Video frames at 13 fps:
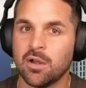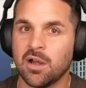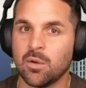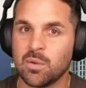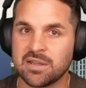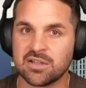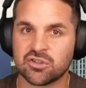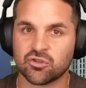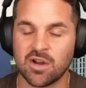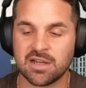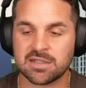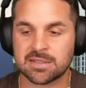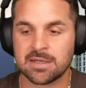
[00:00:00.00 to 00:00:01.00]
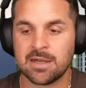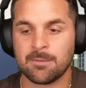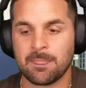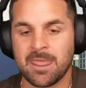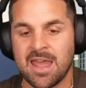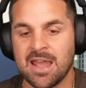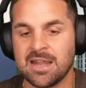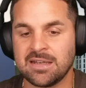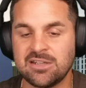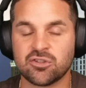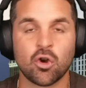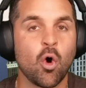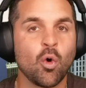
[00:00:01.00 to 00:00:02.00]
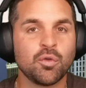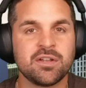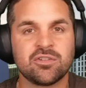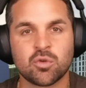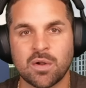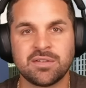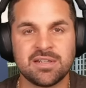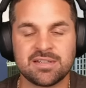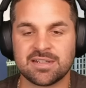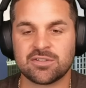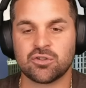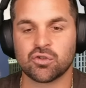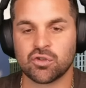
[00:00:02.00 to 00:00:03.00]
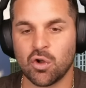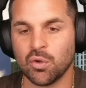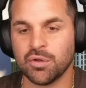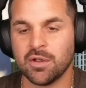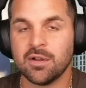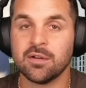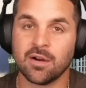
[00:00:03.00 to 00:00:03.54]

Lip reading: with his strikes. And he's only 26 years old.